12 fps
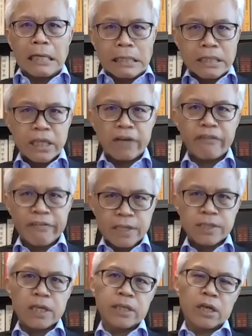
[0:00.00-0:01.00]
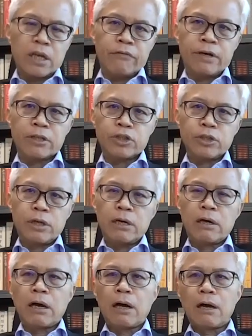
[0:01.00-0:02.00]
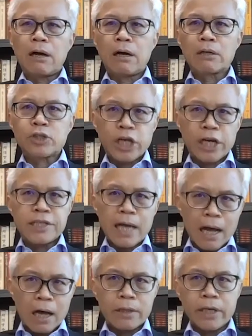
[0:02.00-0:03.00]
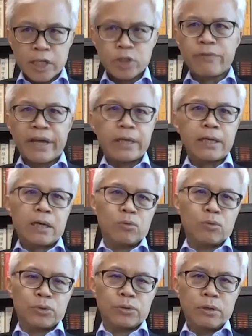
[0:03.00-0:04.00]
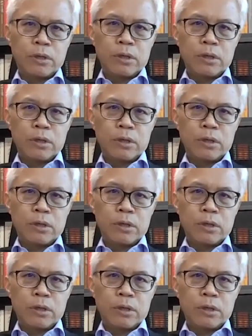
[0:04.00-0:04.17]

in-depth understanding of Chinese art, history, and culture.